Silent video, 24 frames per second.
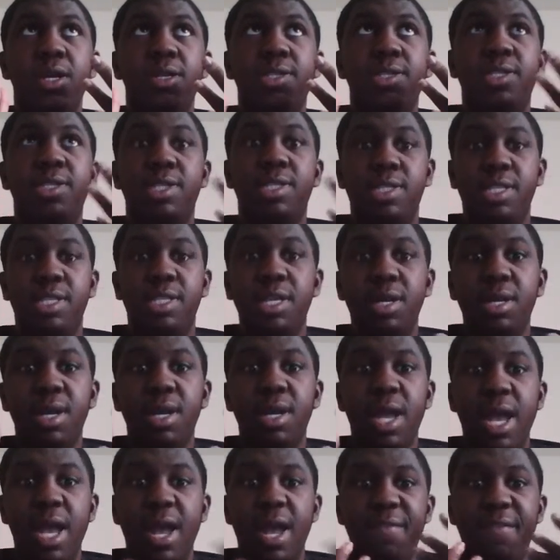still
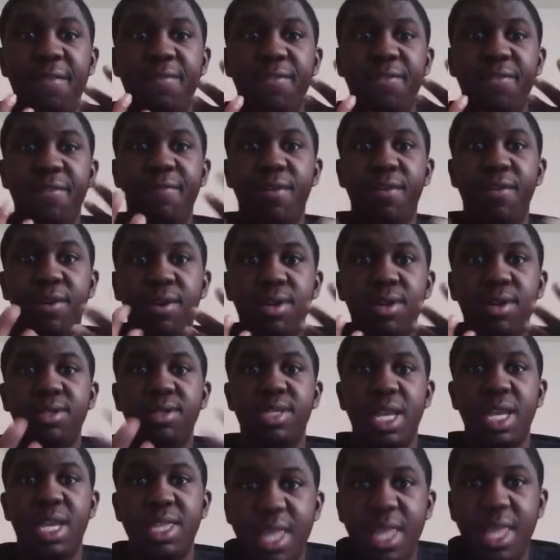have the vocal
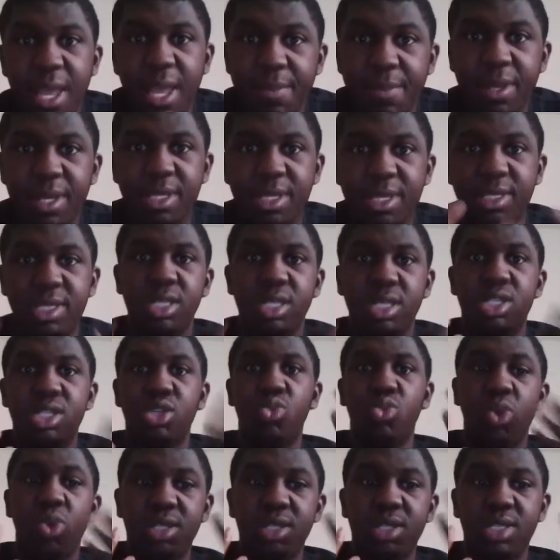dynamics and to
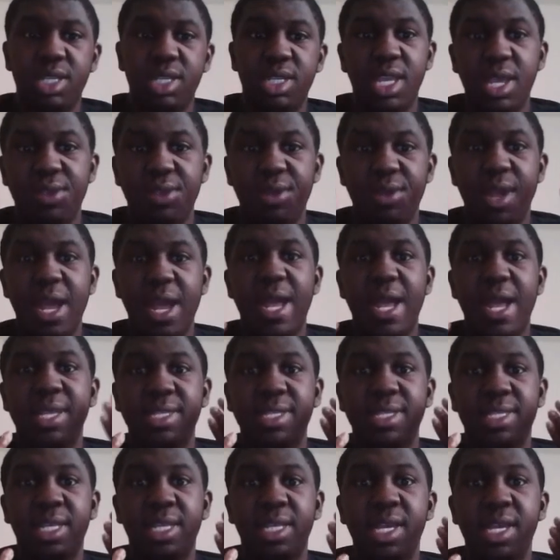work together
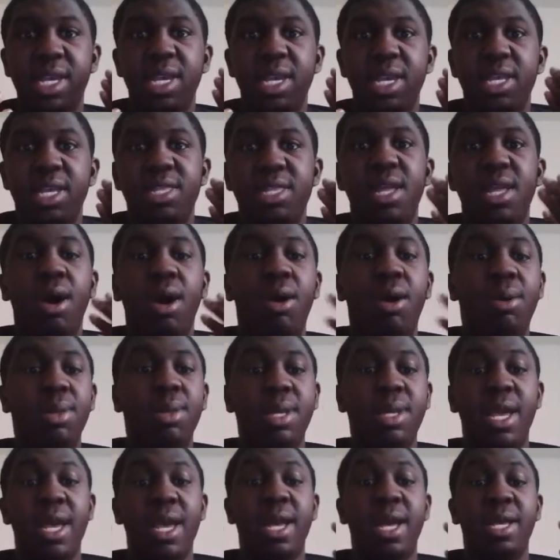as not
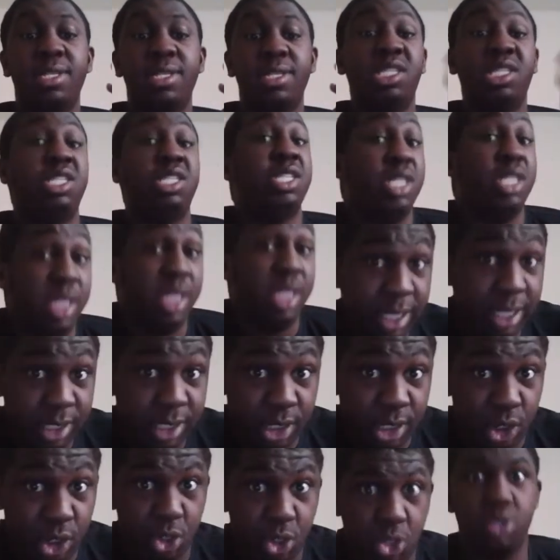only as
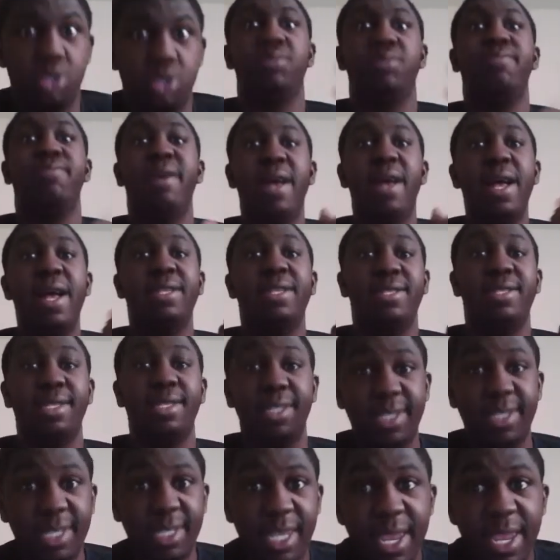sisters but as a
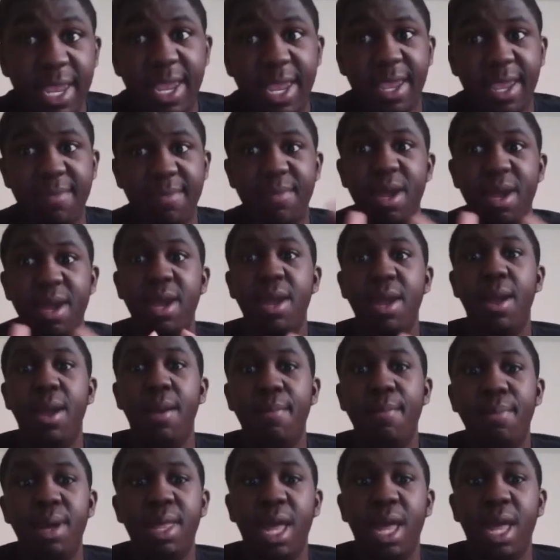team.
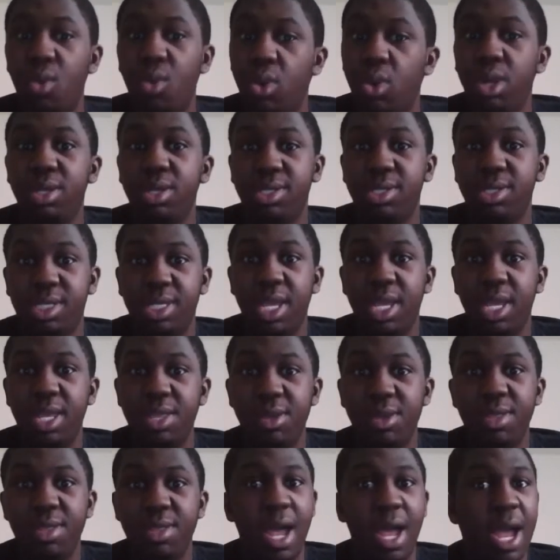But I will say
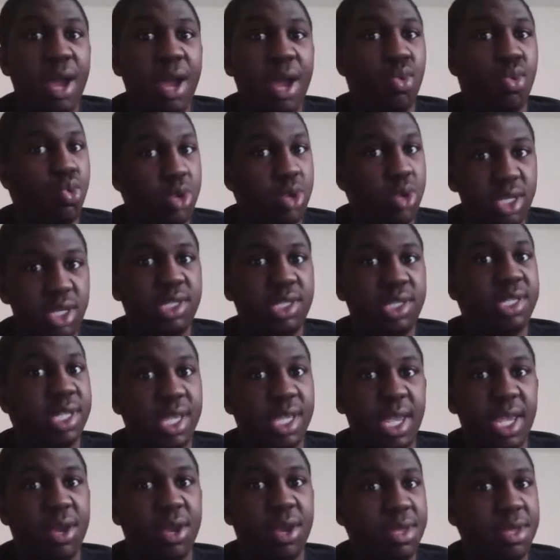though that I wish
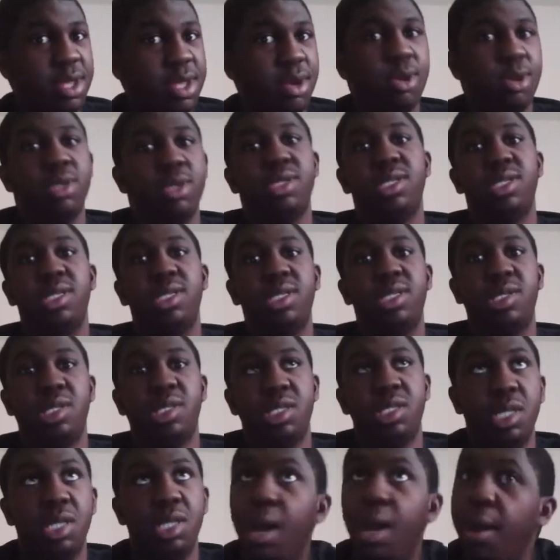security or
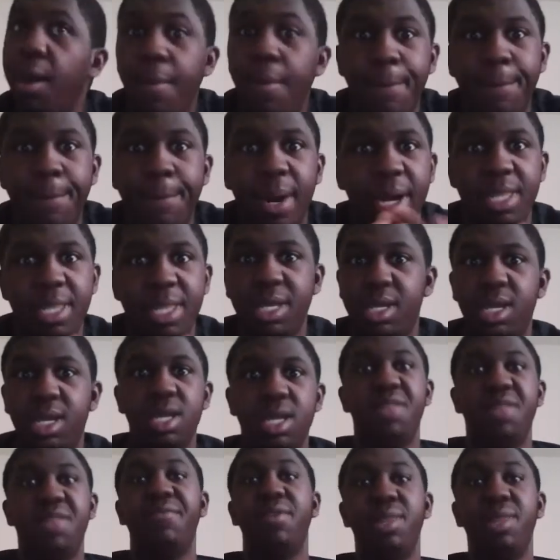somebody
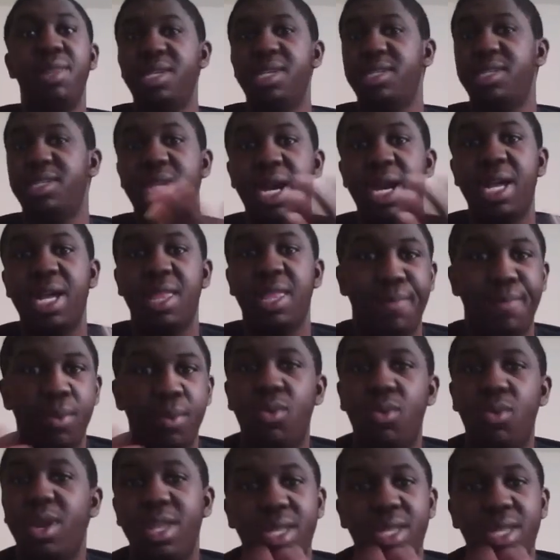could have at least got up
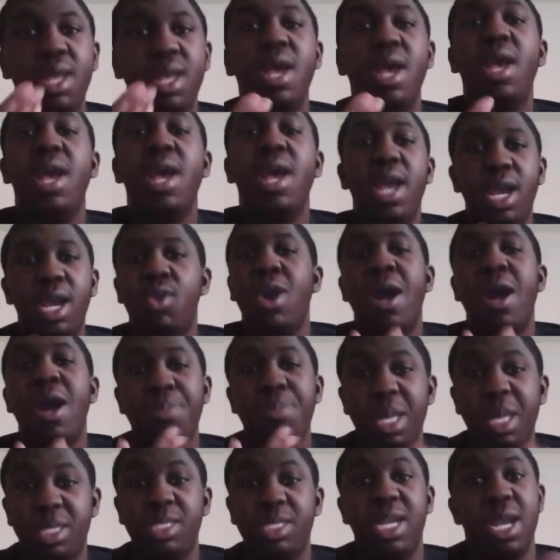and went and
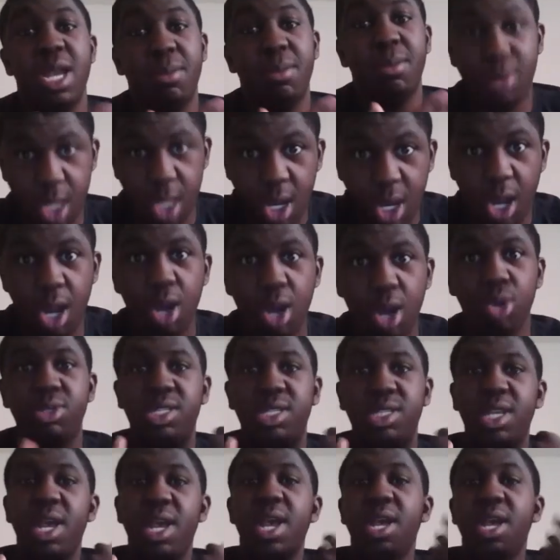grabbed that damn
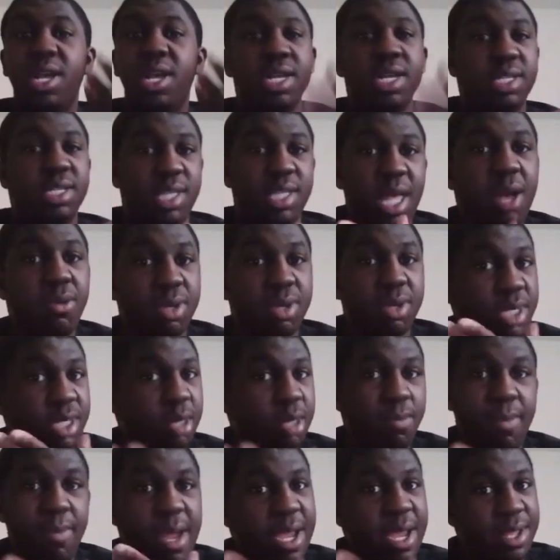coat, because that was
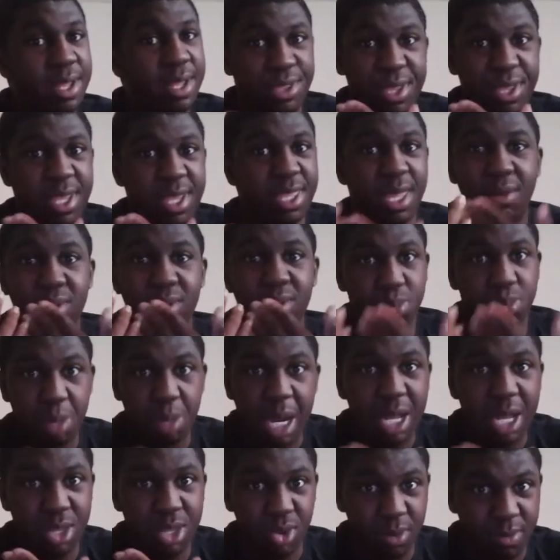the main thing that was
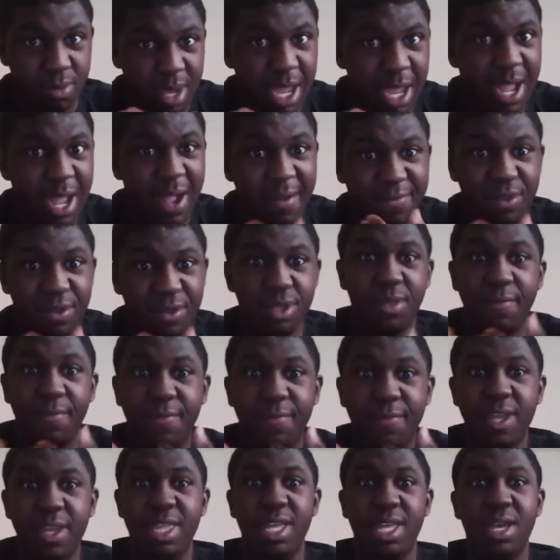bothering me after the
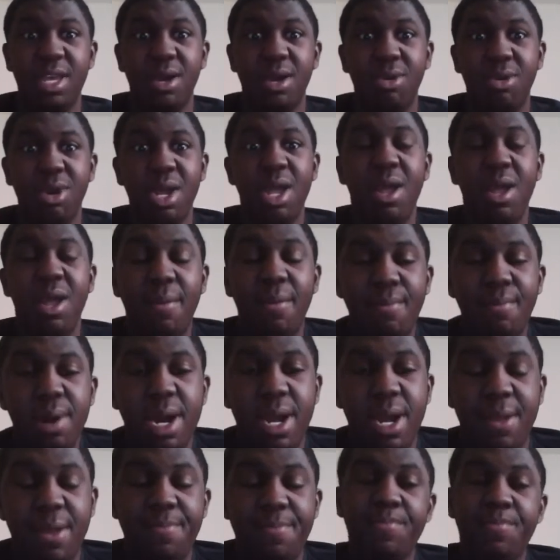video.
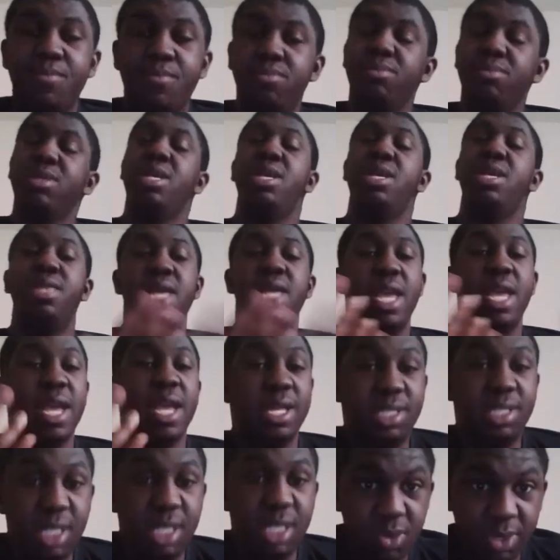But the
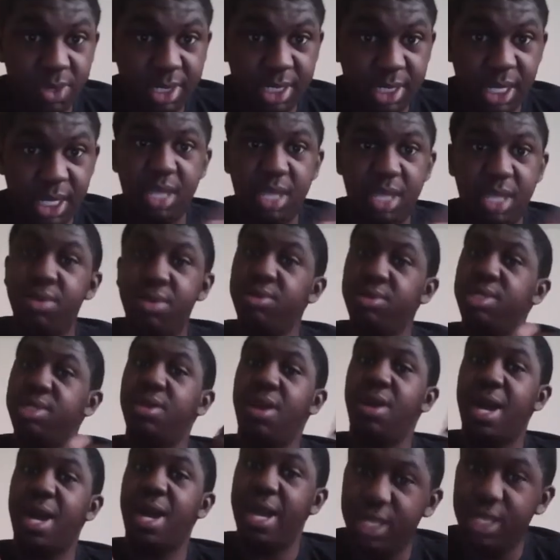ending was cute,
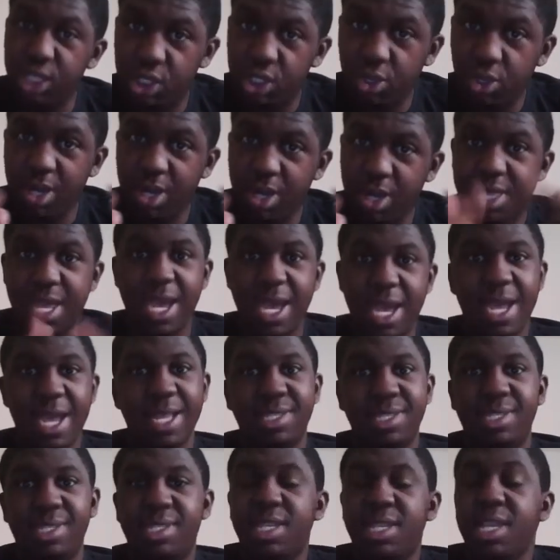so I enjoyed
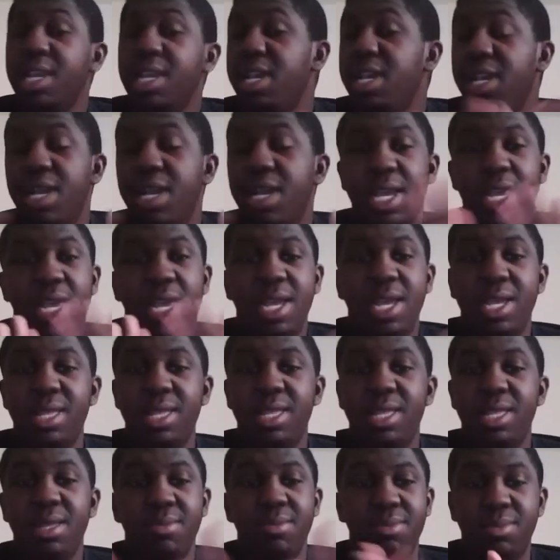that.
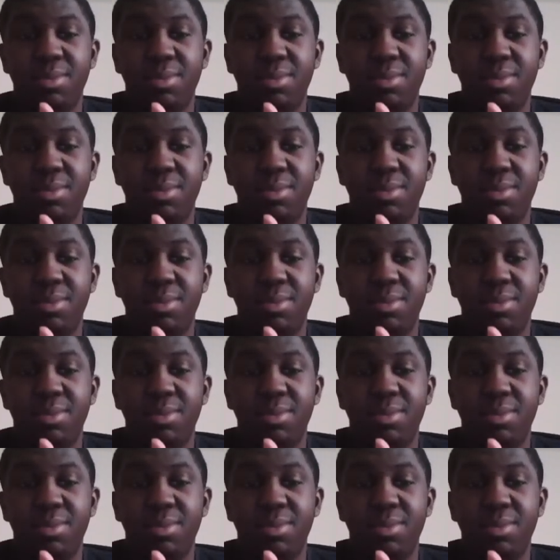And